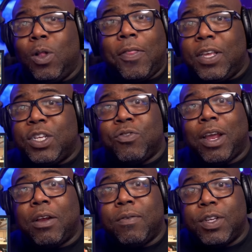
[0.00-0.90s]
I think
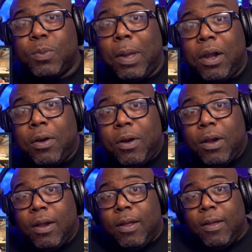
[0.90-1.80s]
striker is better
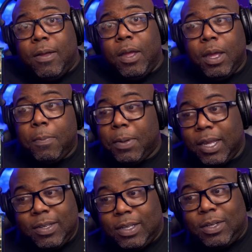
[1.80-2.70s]

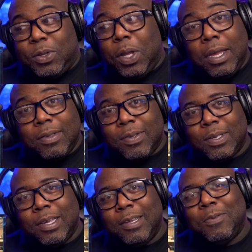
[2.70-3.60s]
because it just is.